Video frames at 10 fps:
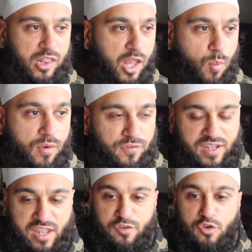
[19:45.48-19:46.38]
Allah won't
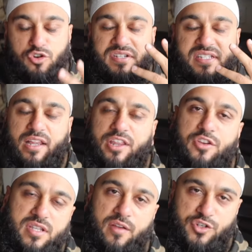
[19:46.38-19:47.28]
forgive you, you're selling
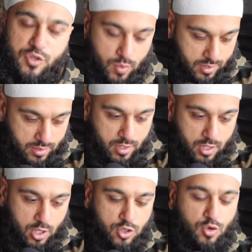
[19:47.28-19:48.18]
yourself short.
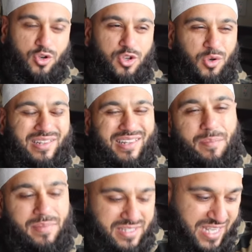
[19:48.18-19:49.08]
You're, you're
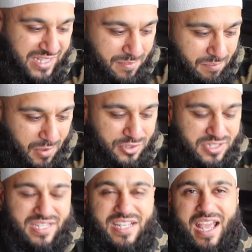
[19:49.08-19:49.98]
limiting the
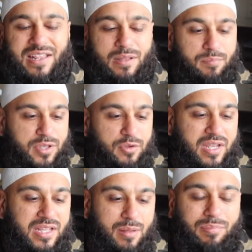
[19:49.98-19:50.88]
mercy and the
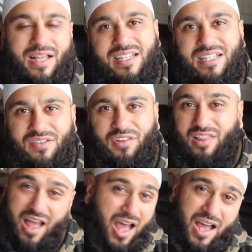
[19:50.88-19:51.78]
beauty and the blessings of
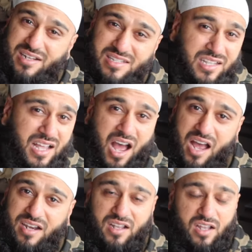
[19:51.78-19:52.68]
Allah. Honest to
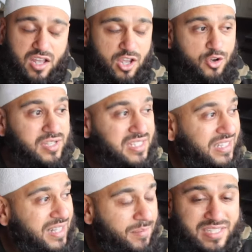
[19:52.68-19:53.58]
God, you're just
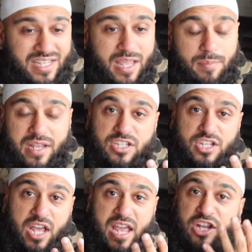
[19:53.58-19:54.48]
limiting it
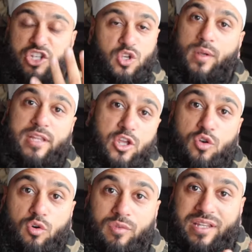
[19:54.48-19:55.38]
because it's showing that
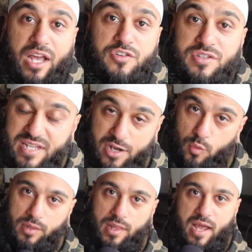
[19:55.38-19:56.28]
you don't really understand
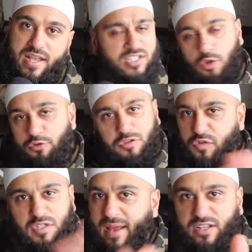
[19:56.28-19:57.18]
who Allah is. No
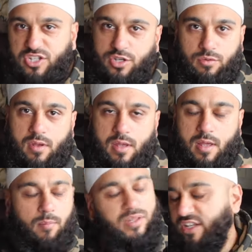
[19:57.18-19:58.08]
disrespect to you.
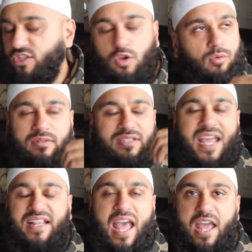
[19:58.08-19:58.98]
Please don't
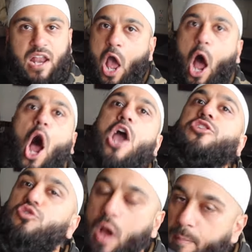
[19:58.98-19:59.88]
take that. And I
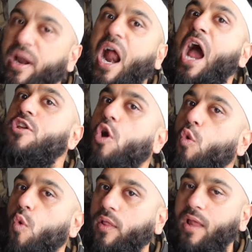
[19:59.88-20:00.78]
do, but I know
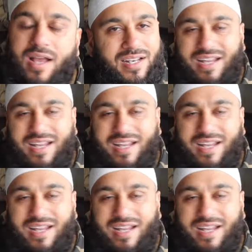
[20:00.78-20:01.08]
who Allah.